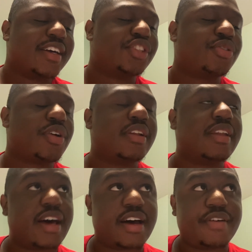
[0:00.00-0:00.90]
Jordan
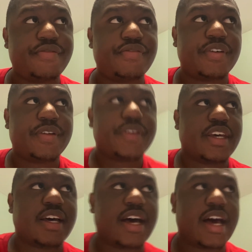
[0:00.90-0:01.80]
Love
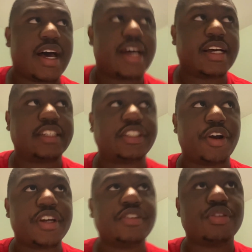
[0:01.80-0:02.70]

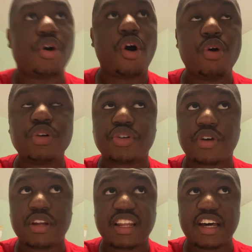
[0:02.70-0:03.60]
turned into the old
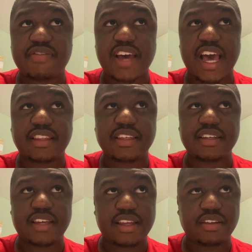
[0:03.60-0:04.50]
Jordan Love at the
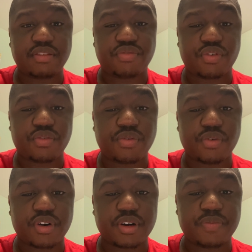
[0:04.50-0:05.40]
end of the fourth
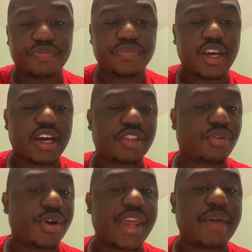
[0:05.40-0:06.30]
quarter,
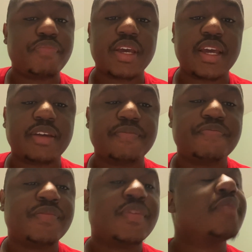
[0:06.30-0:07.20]
throwing that pick.
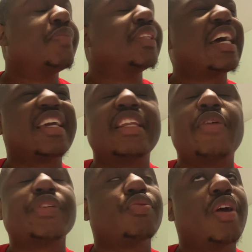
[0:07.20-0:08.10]
But that
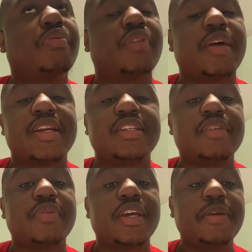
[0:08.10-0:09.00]
was a great play by the
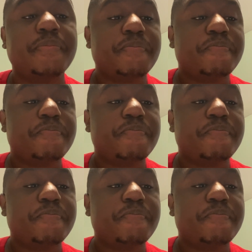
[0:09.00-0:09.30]
DB.